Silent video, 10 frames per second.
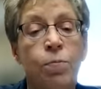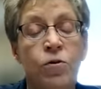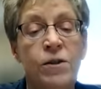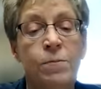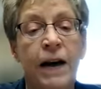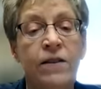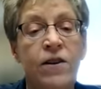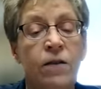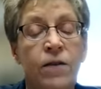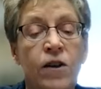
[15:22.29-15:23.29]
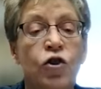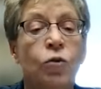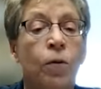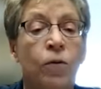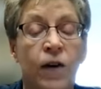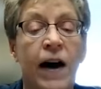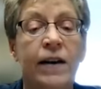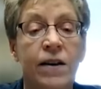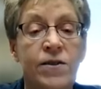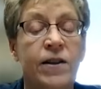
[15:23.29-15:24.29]
perspective that you
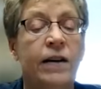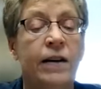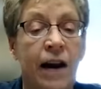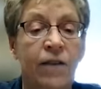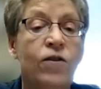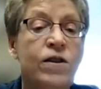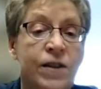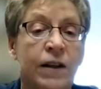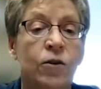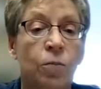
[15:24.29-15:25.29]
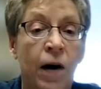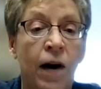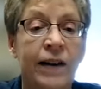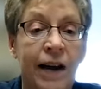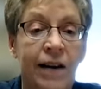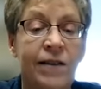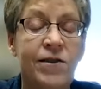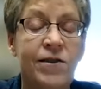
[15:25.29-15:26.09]
provide us on every single podcast.